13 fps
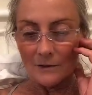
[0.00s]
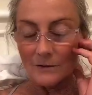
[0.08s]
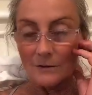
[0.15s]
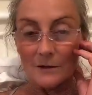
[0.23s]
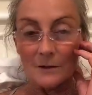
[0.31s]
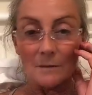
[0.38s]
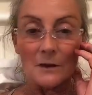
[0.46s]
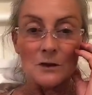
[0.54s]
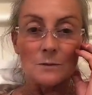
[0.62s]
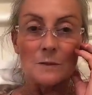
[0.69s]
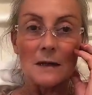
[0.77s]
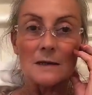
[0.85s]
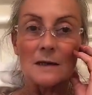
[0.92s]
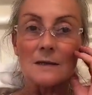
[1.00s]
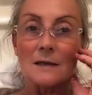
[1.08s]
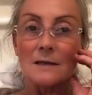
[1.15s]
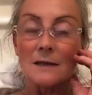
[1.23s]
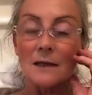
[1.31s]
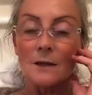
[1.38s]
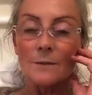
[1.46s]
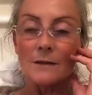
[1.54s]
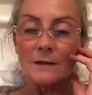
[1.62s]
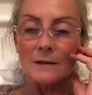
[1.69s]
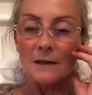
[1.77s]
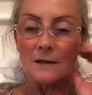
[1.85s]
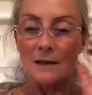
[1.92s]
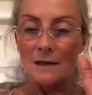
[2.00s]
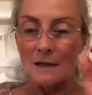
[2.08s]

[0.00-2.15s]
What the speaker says: you're in a much better, as they say, the best state.